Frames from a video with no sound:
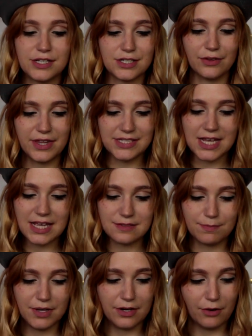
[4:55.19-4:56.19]
So this
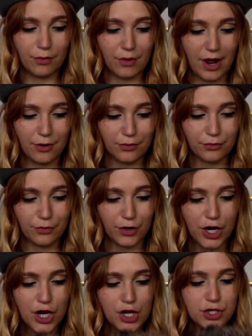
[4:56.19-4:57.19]
has been around
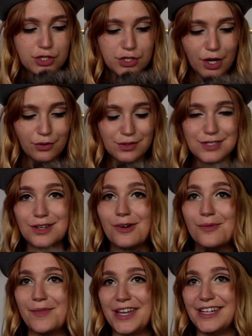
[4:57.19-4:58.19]
for
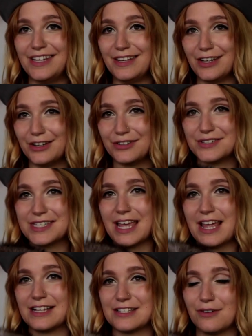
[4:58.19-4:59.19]
so many years,
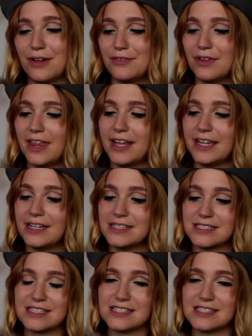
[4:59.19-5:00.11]
and so I feel like it is